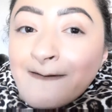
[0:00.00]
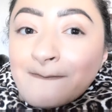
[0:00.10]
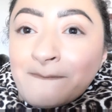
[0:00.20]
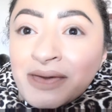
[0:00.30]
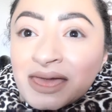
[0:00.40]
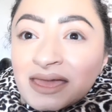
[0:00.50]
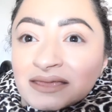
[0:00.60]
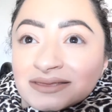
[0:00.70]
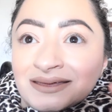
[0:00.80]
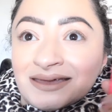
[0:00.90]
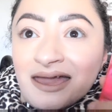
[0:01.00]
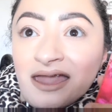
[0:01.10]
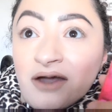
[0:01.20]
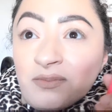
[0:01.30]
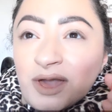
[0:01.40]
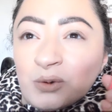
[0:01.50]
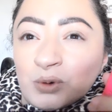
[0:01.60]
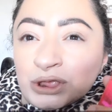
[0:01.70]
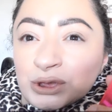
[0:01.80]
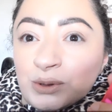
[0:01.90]
But yeah, I have my
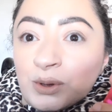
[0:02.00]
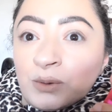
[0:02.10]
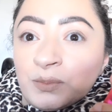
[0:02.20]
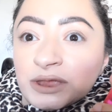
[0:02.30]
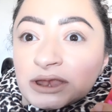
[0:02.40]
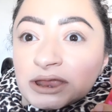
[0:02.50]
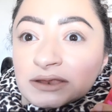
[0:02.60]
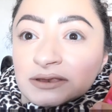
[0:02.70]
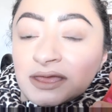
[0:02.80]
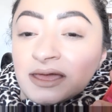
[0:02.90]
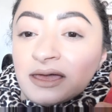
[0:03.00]
window open, and